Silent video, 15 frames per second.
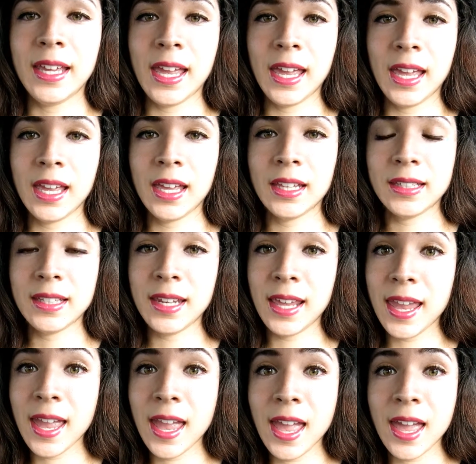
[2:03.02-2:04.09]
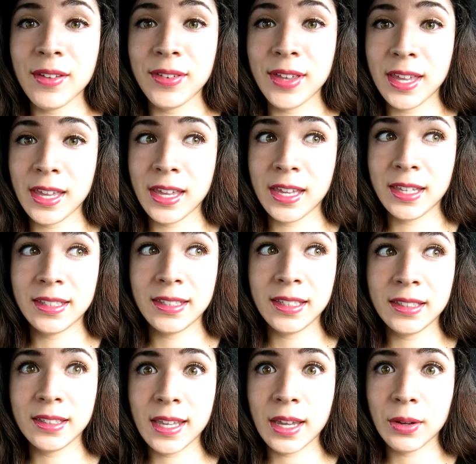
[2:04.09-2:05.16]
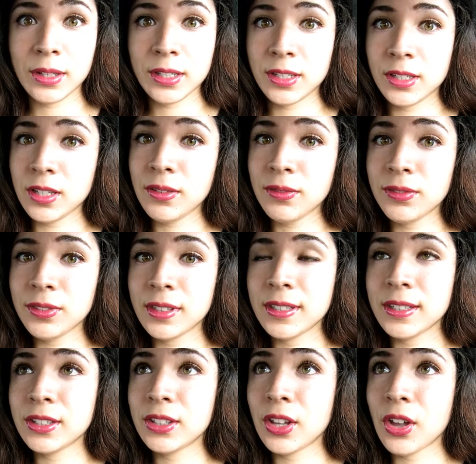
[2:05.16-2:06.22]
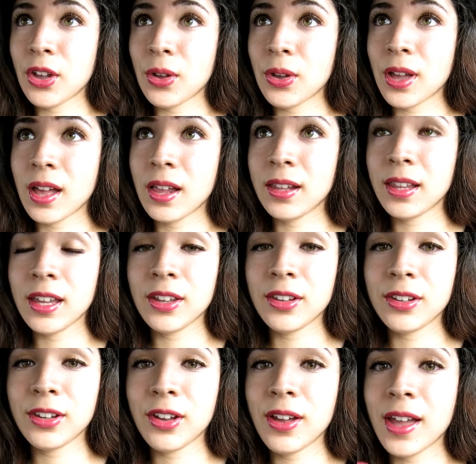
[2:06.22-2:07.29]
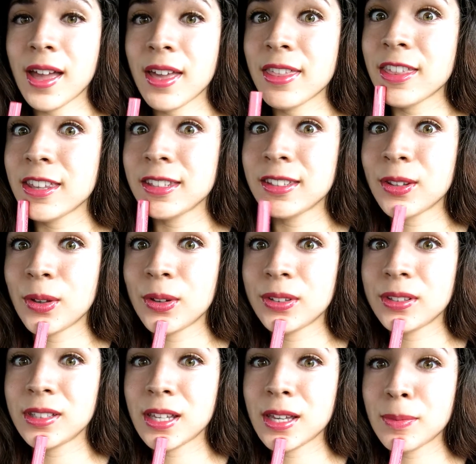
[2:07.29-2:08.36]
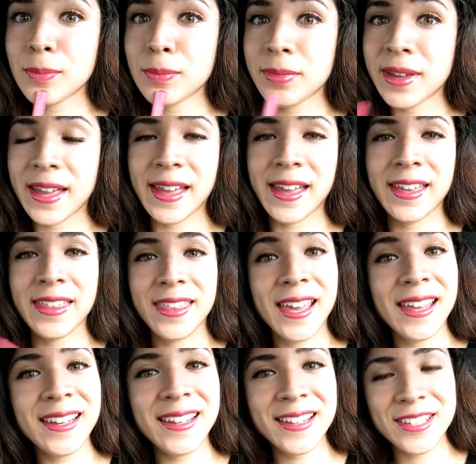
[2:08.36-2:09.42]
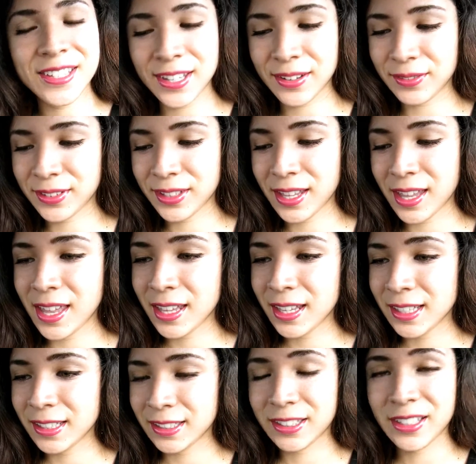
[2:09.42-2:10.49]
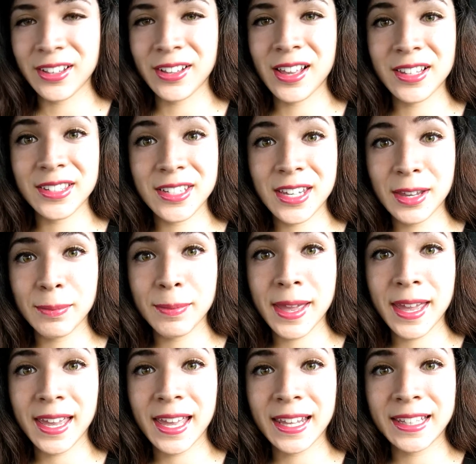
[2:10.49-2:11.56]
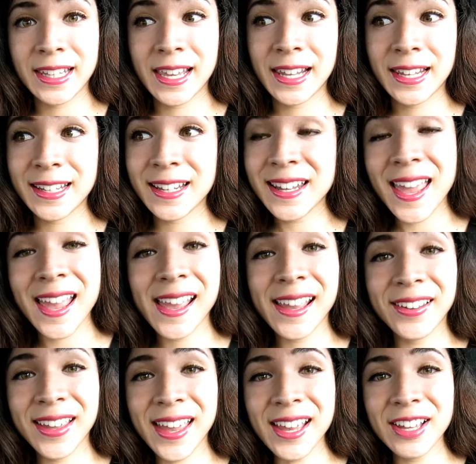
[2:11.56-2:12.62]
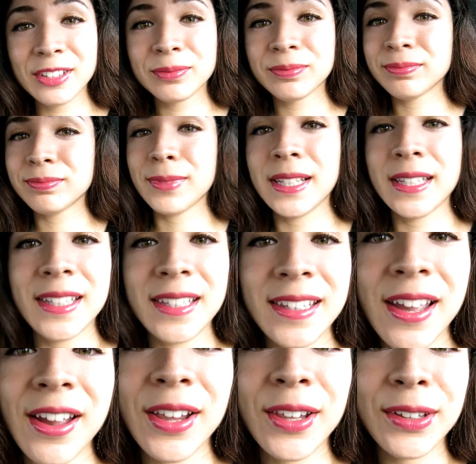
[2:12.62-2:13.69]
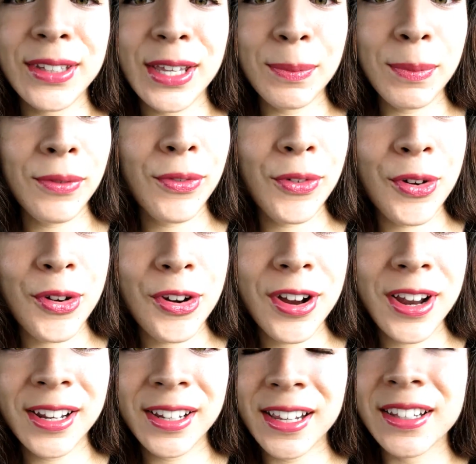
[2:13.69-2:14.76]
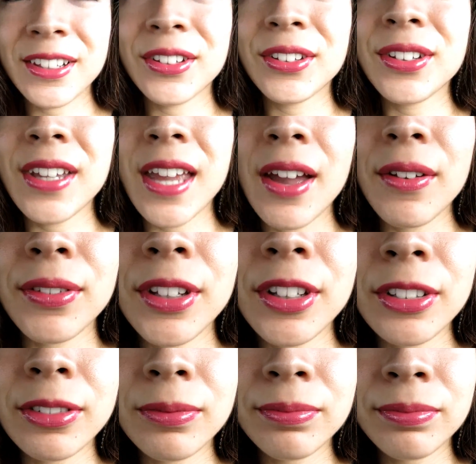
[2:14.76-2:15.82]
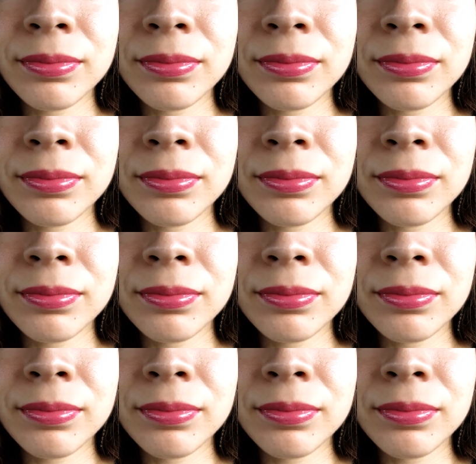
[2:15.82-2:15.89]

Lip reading: And today I have a 6-hour shift, so I'll let you know how this holds up by the end of the shift. So I'll check back at the end of the day, okay? But this is how it looks like before, and then you'll see after.